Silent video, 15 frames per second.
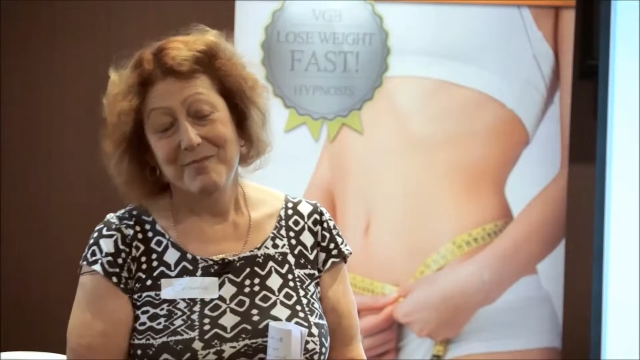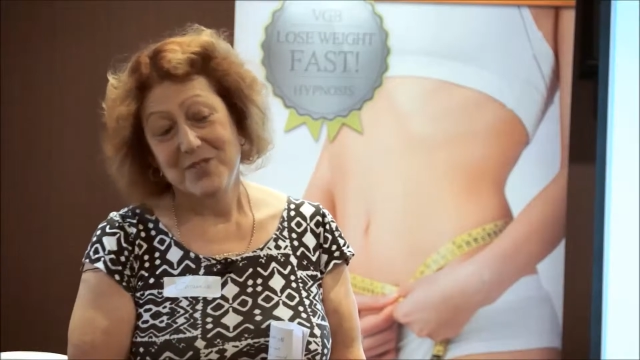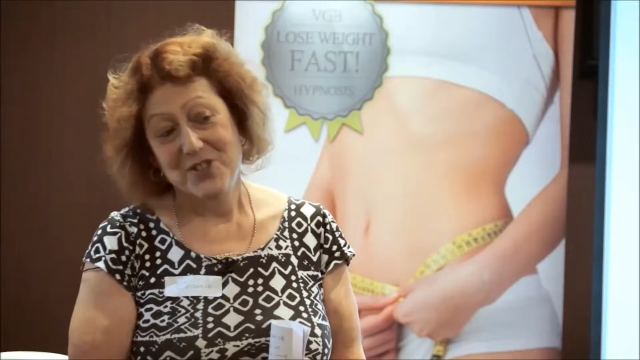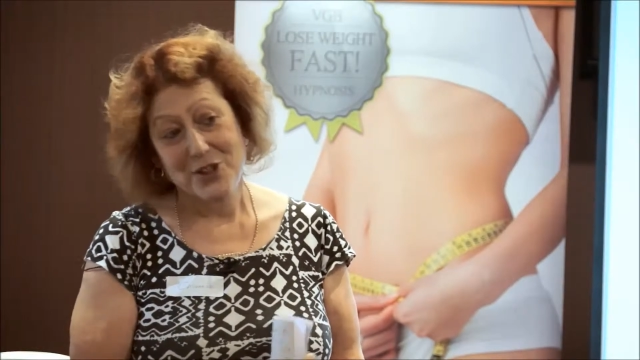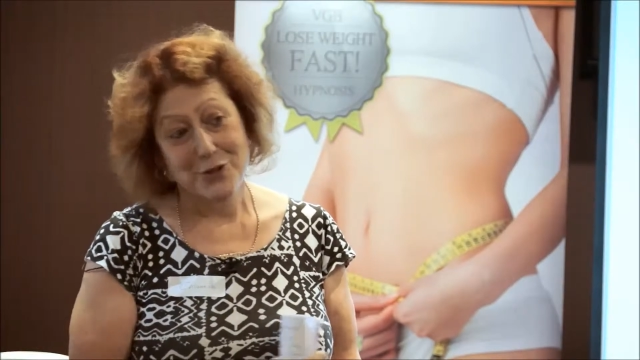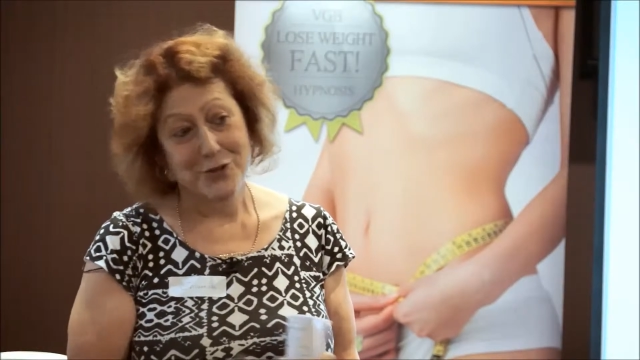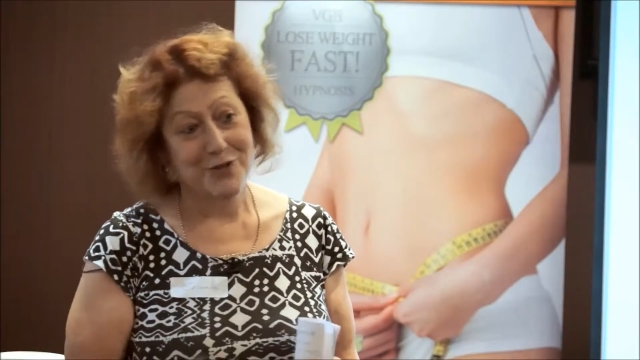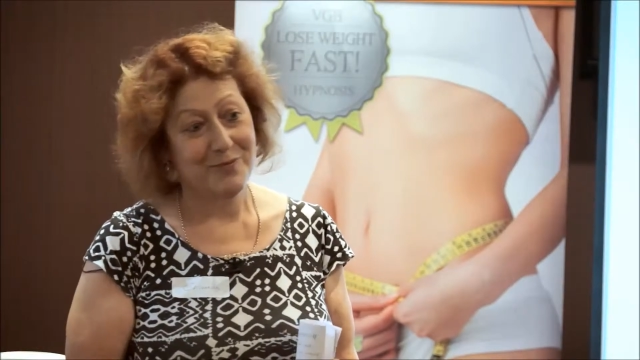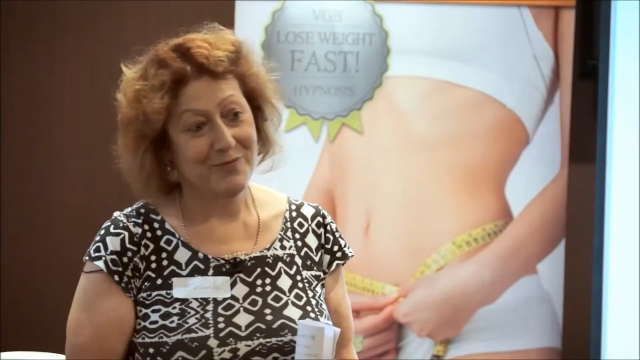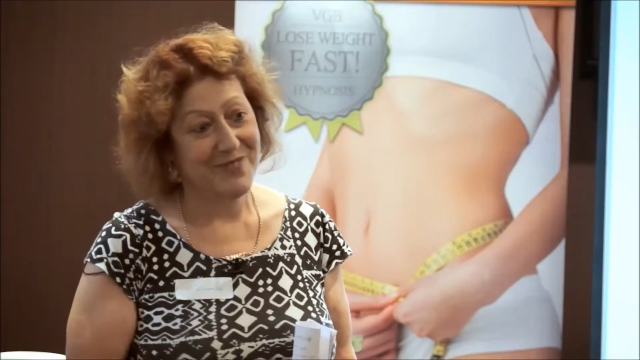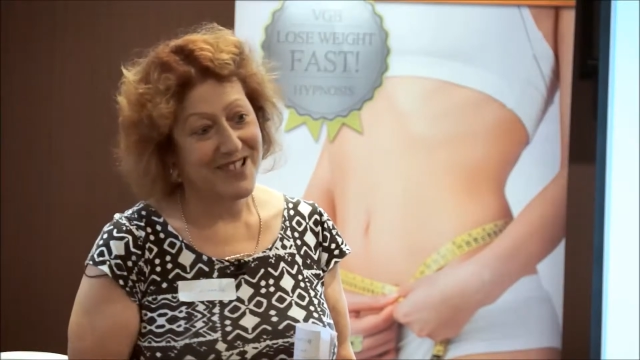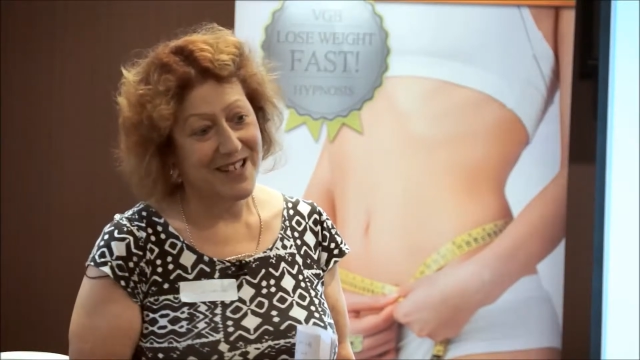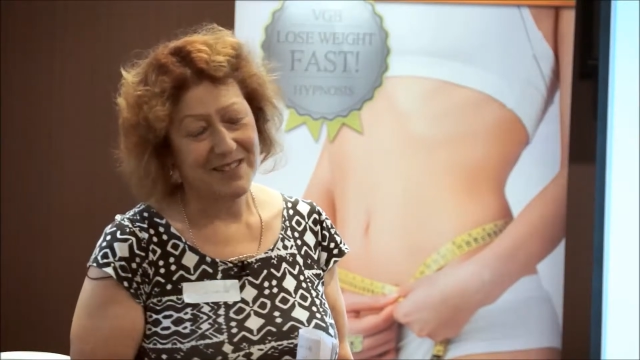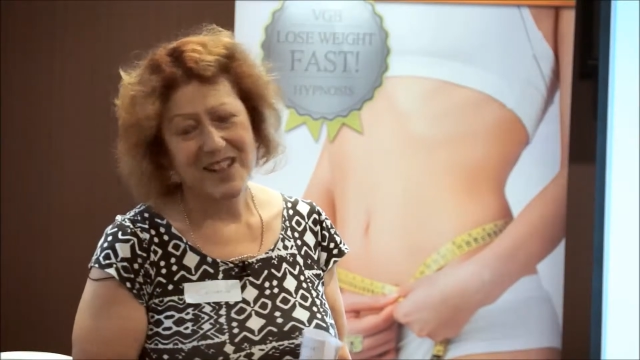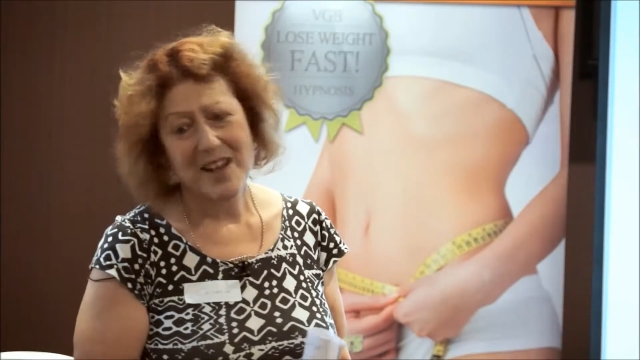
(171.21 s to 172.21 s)
children
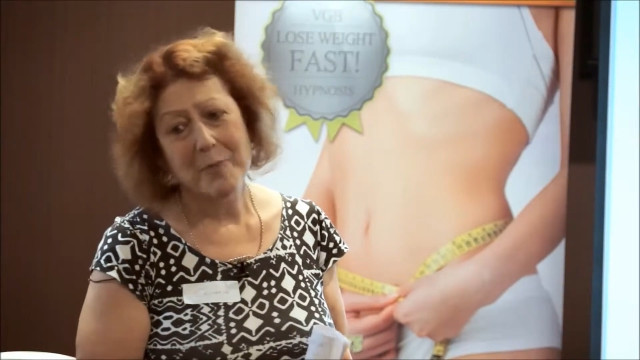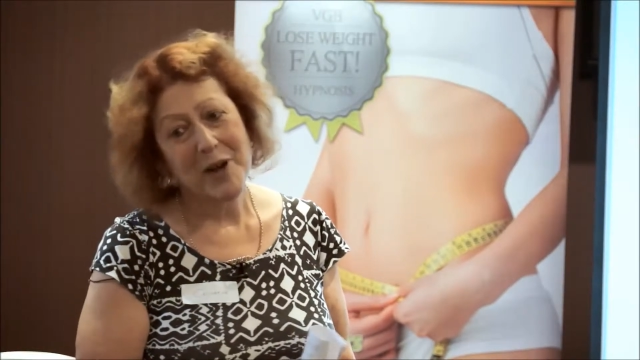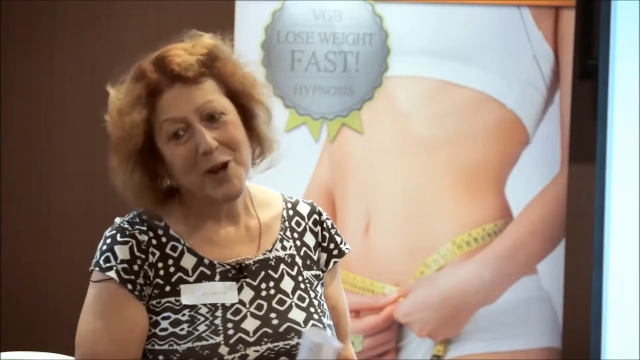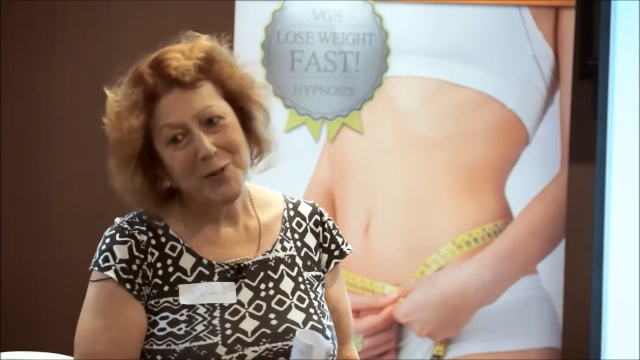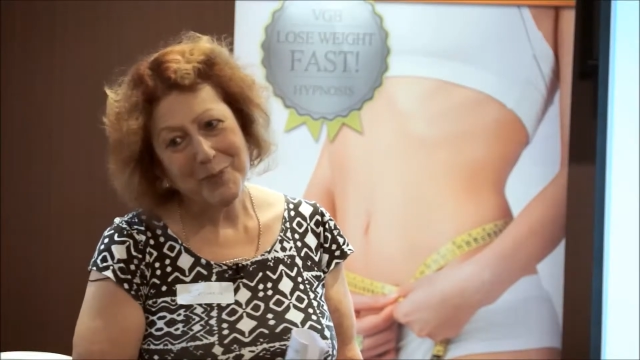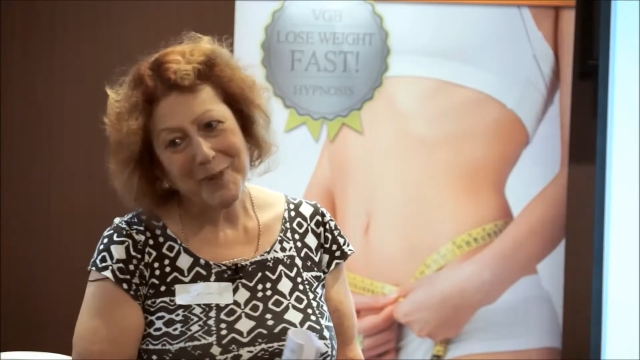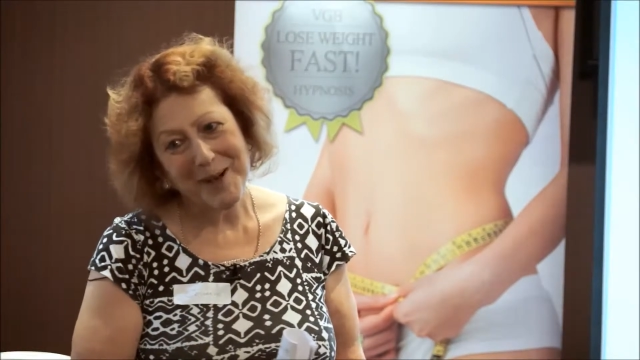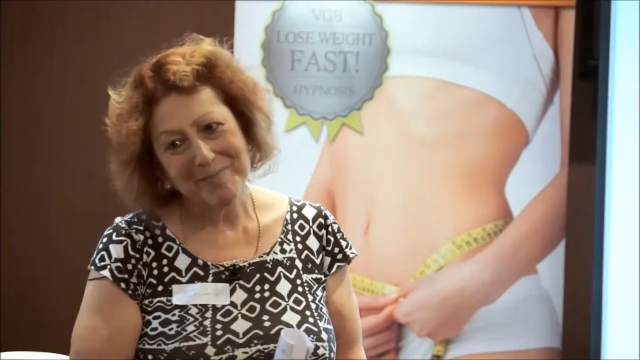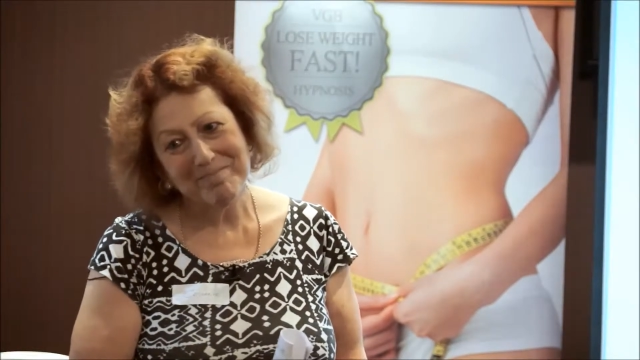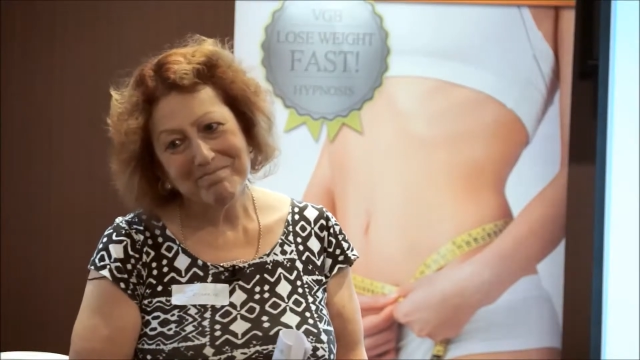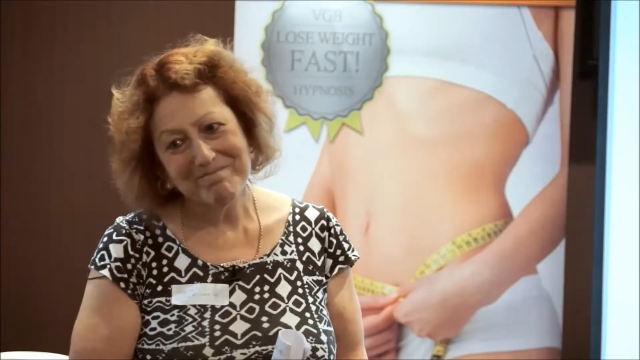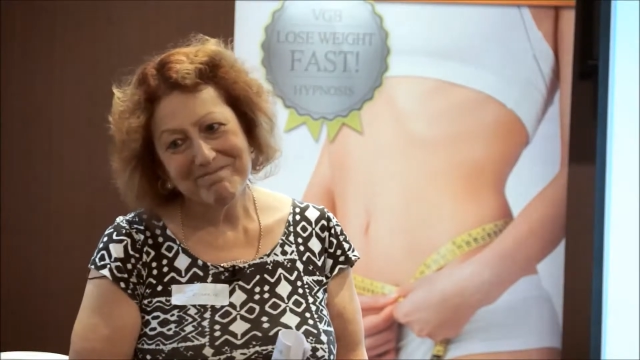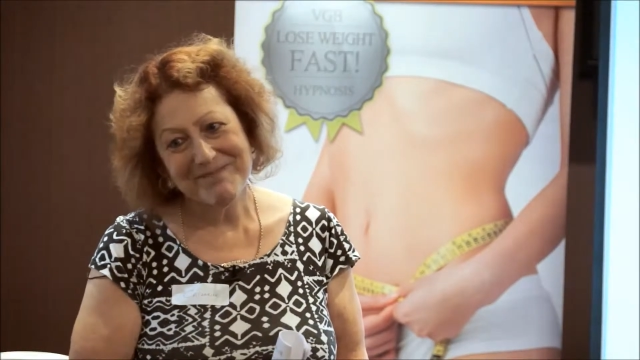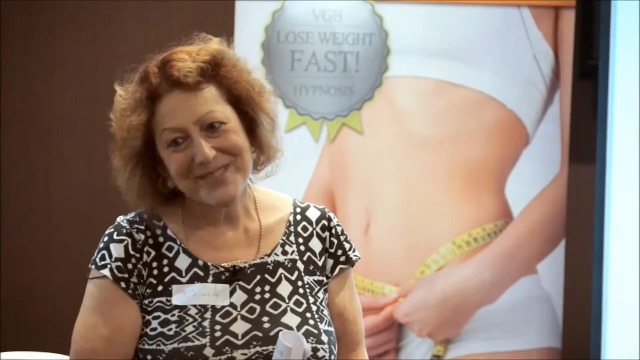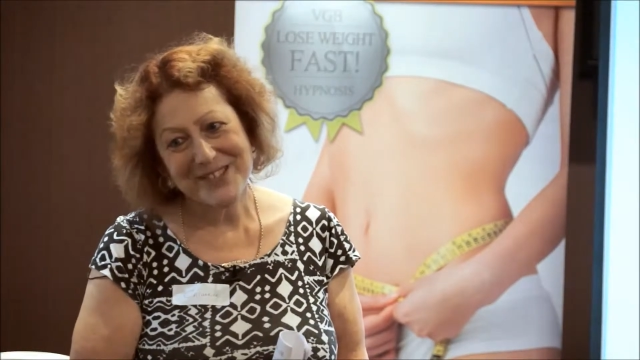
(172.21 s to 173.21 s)
said, come home, mum.
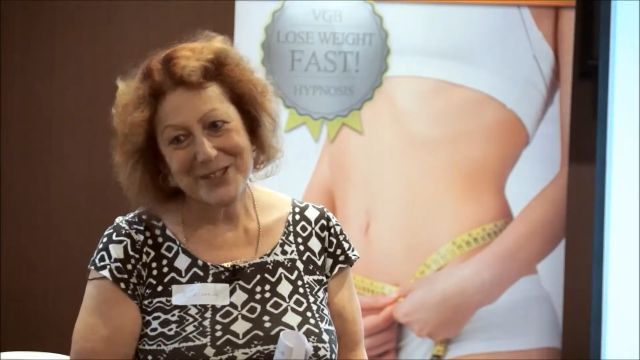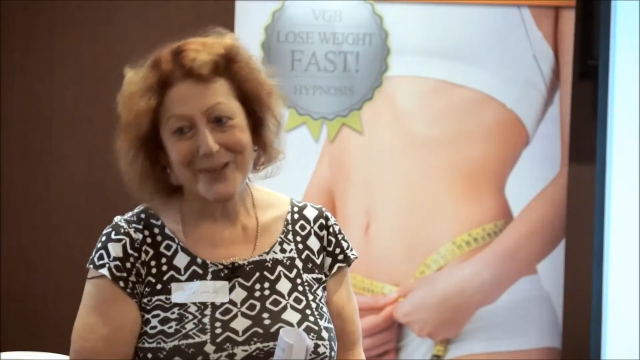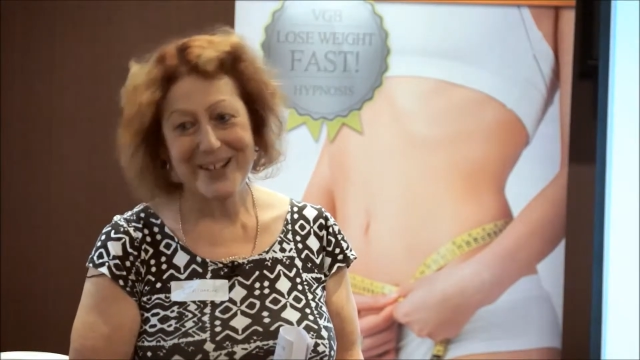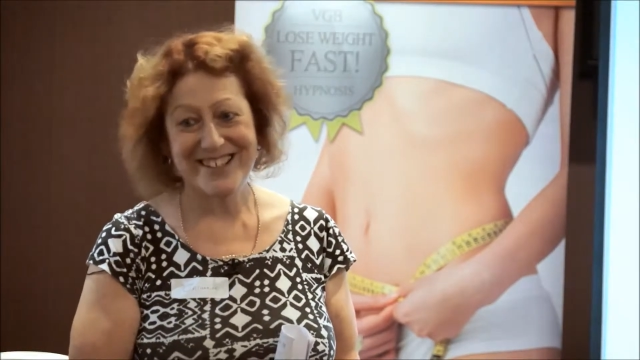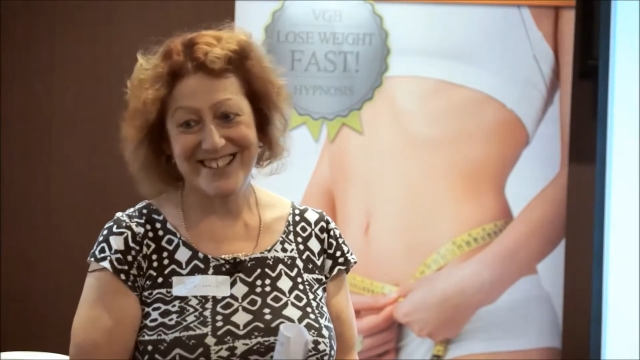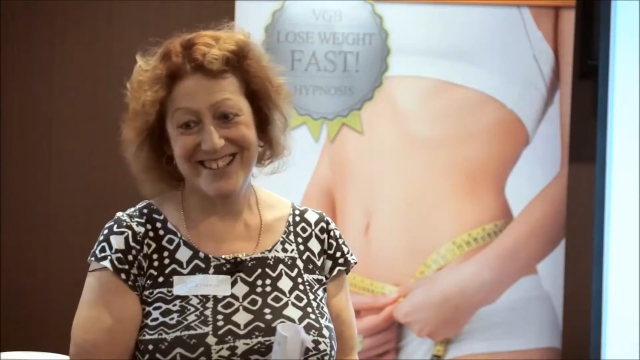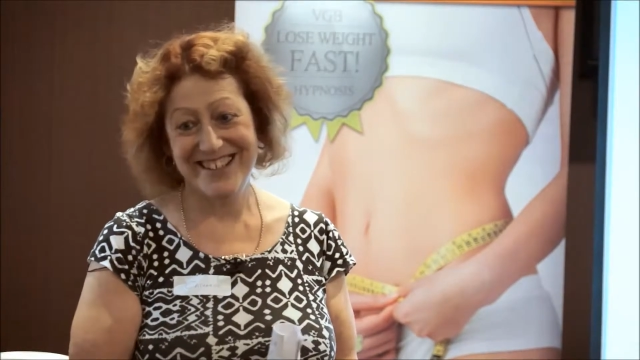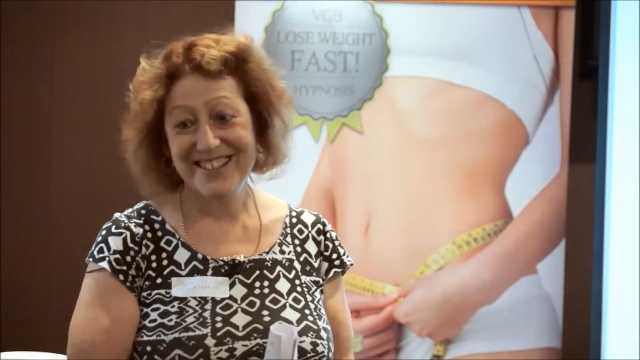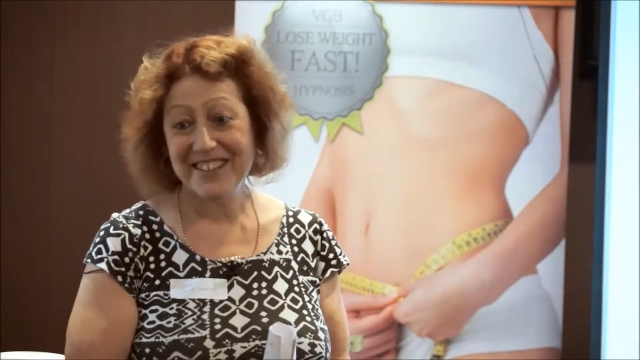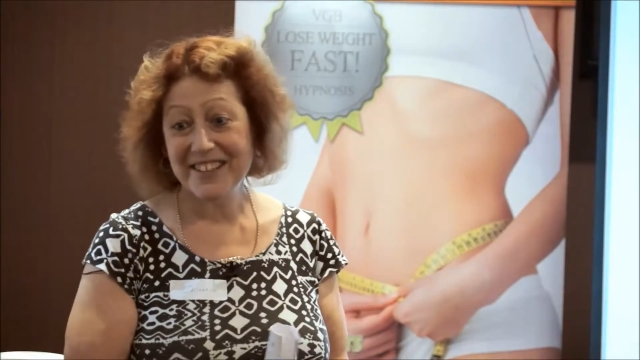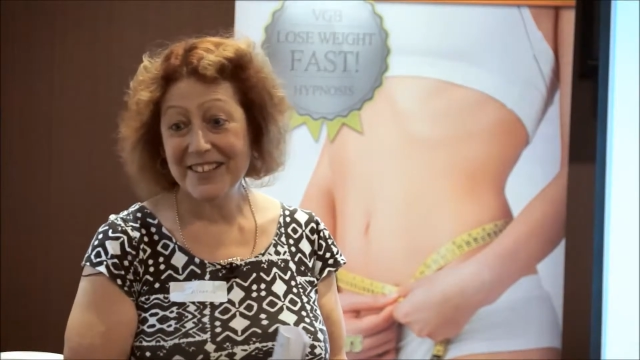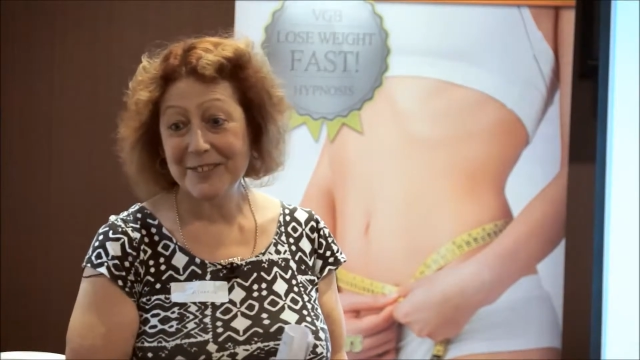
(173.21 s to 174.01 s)
So I did.